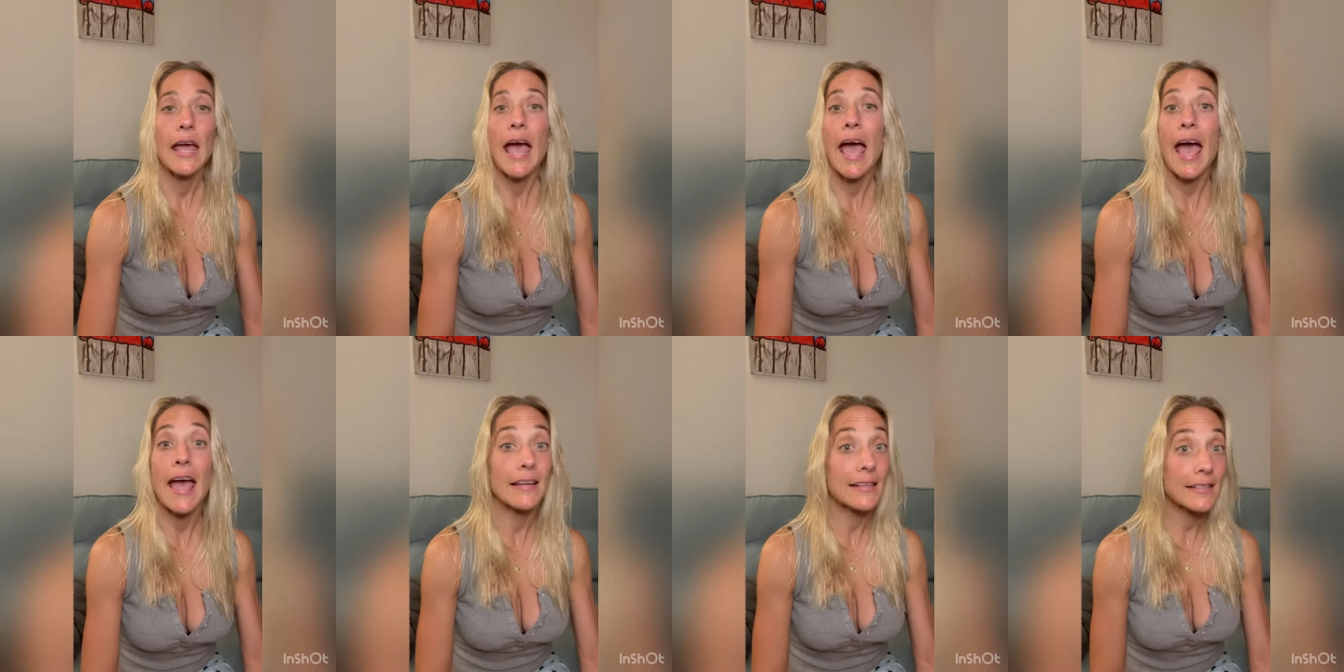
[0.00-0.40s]

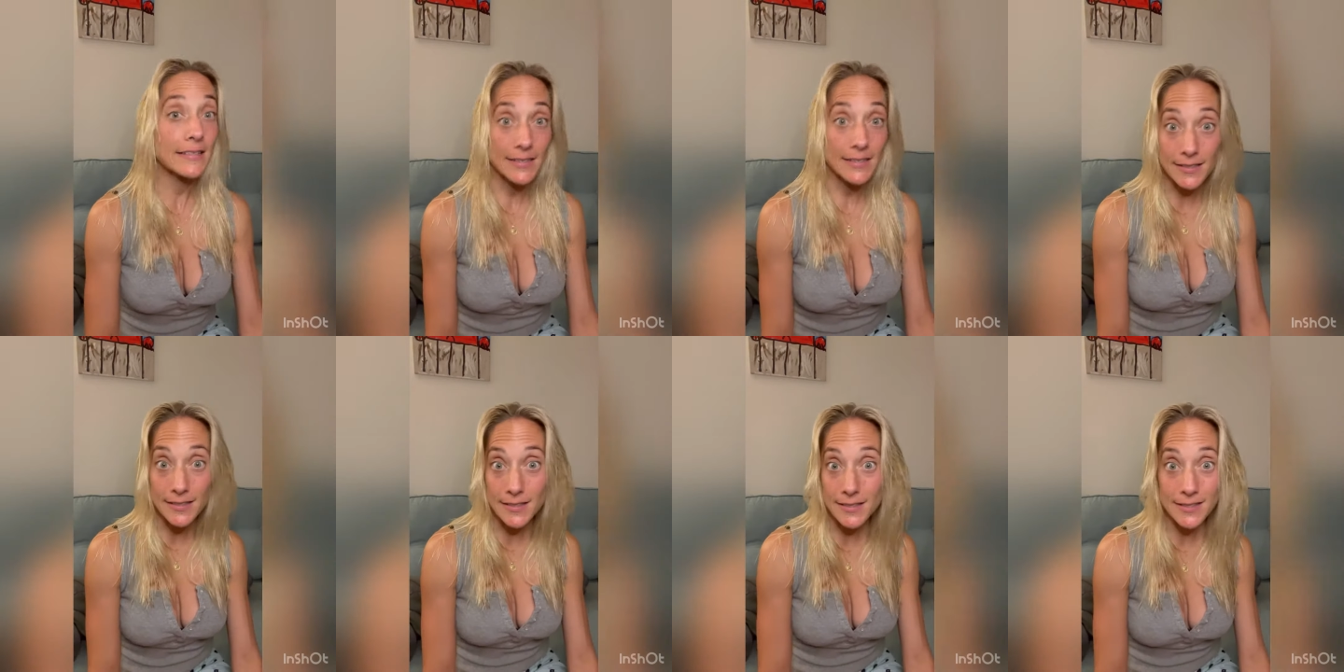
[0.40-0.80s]
And it
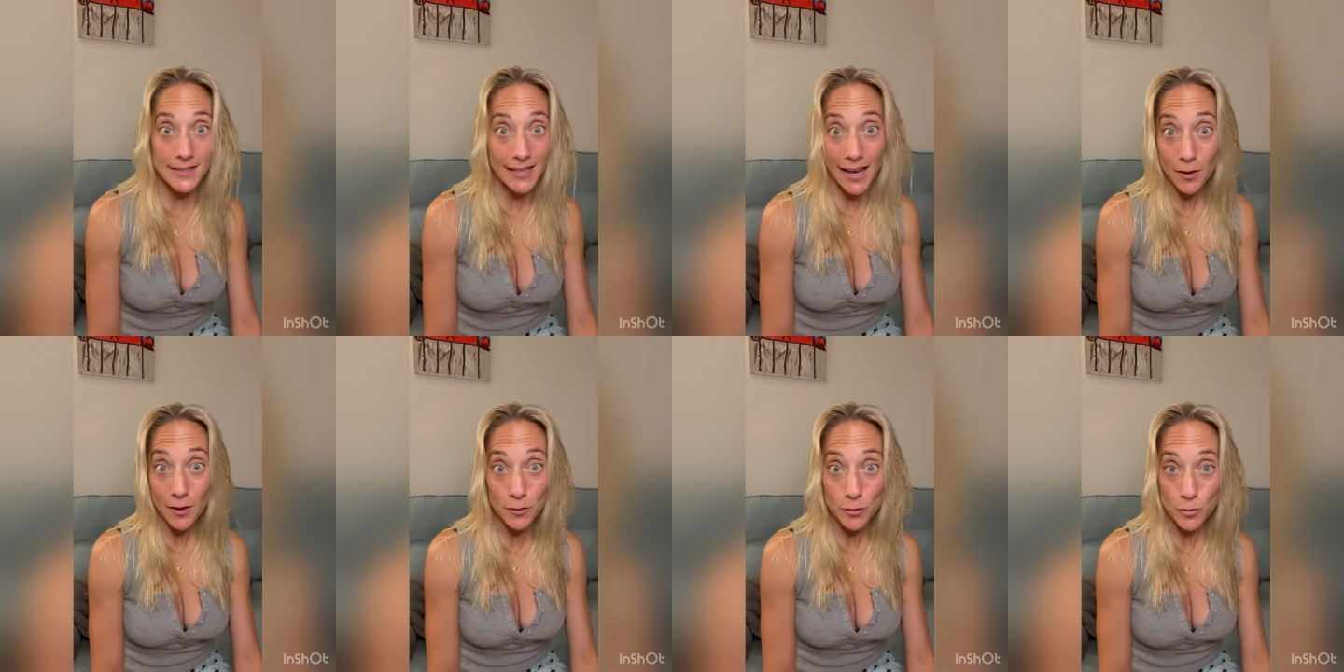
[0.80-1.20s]
doesn't
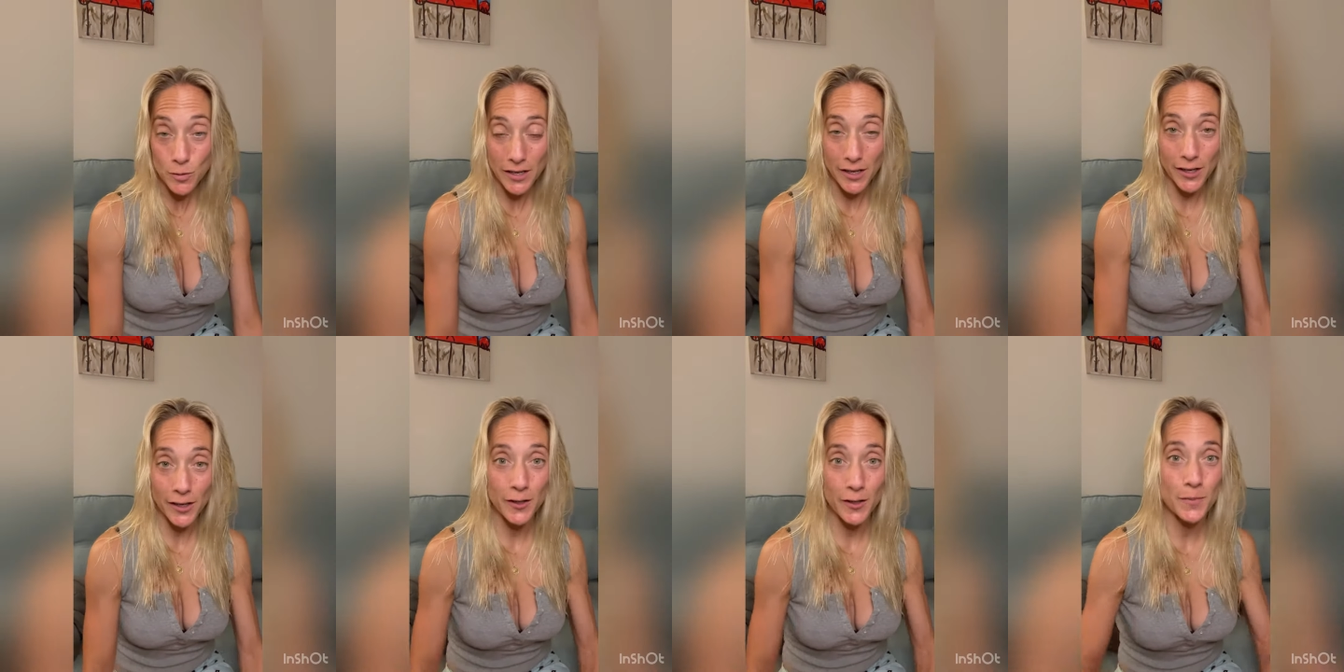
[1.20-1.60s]
sound
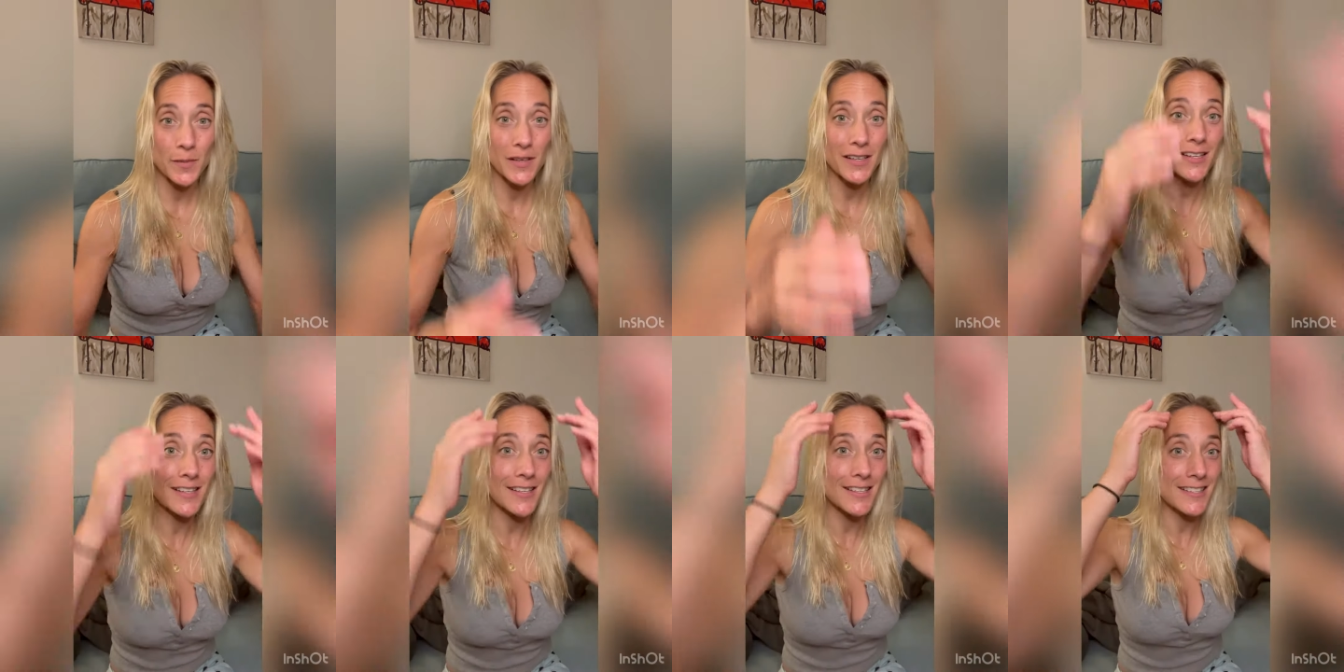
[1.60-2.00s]
weird
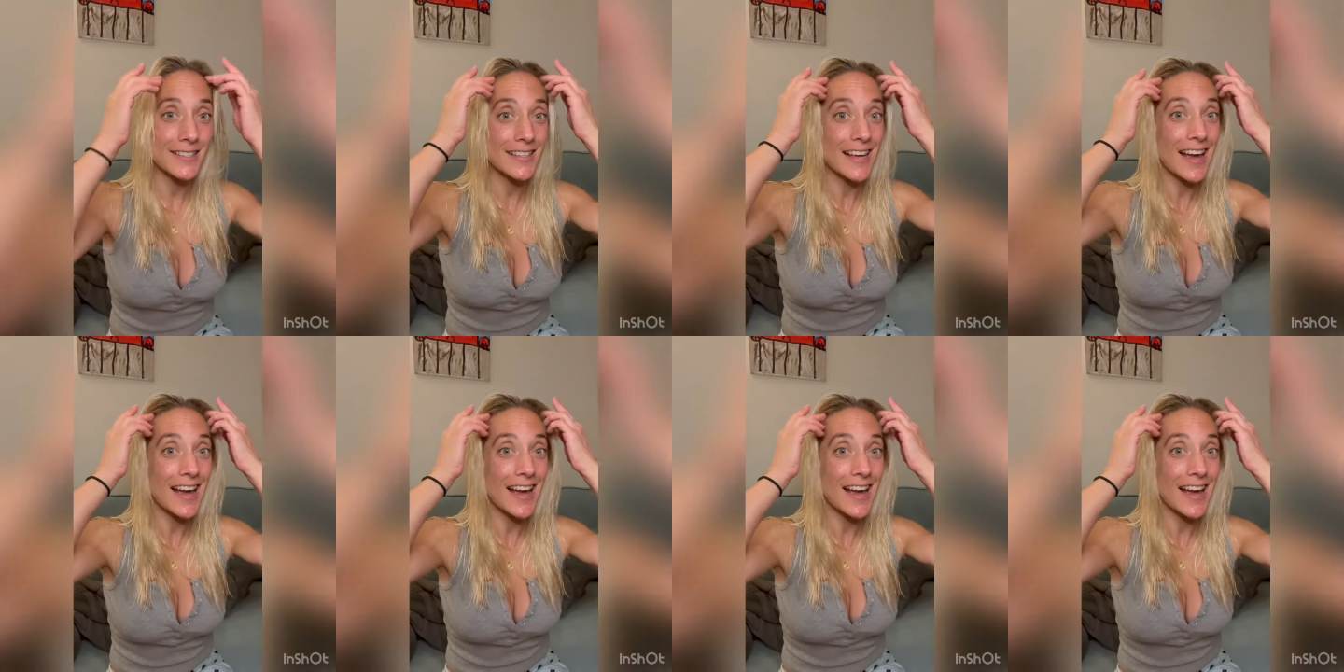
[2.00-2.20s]
because